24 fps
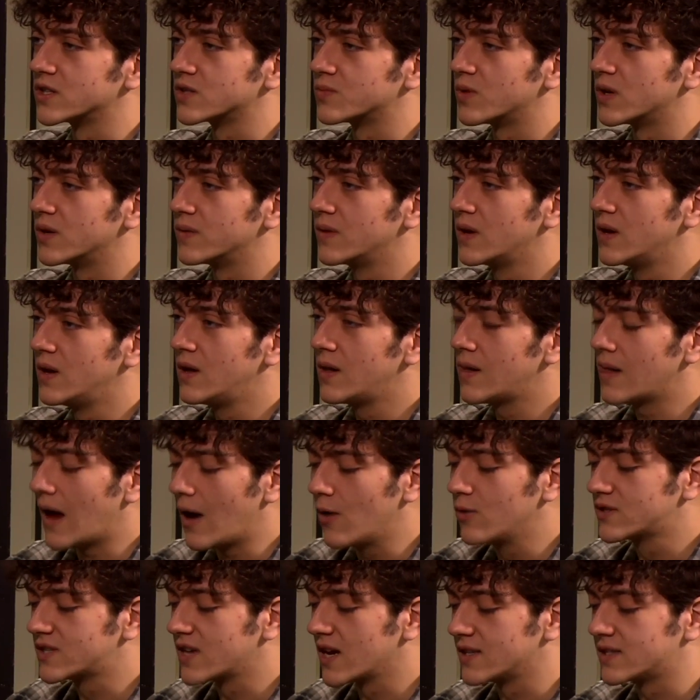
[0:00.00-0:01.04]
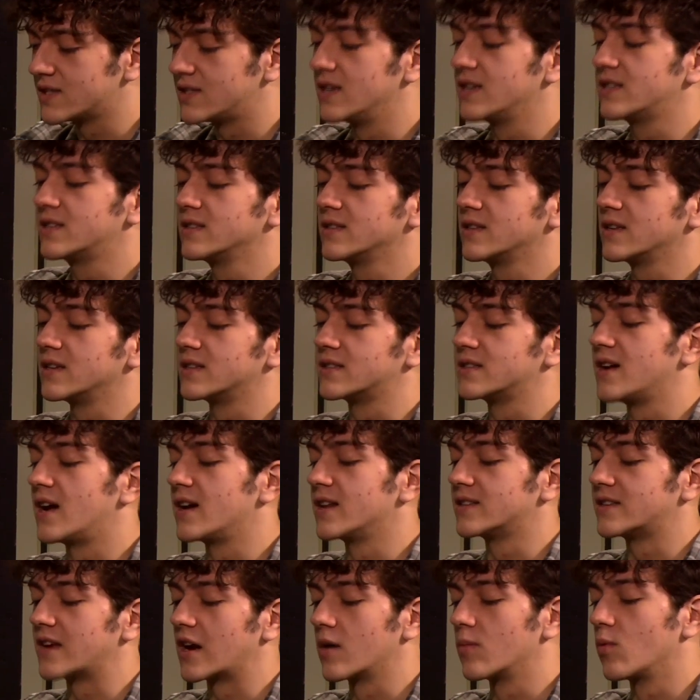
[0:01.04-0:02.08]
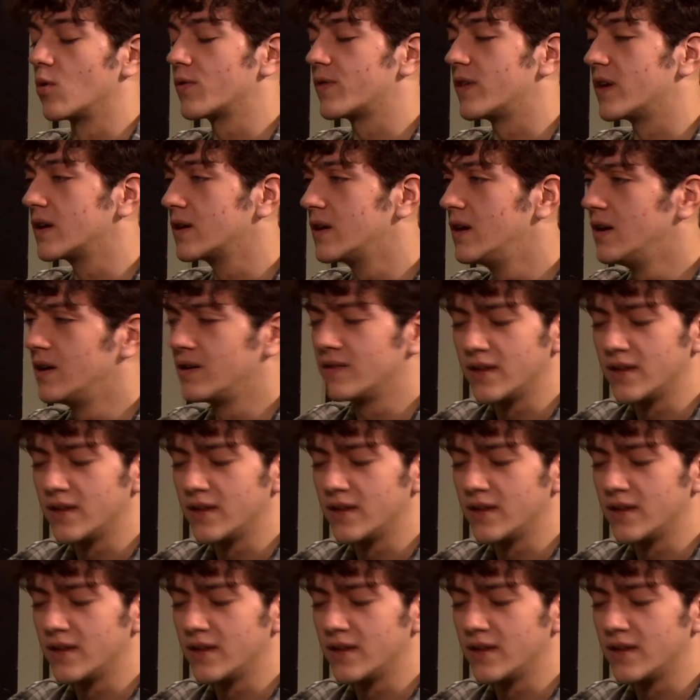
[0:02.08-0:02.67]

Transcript: But I would say it's decent. It's not a terrible thing.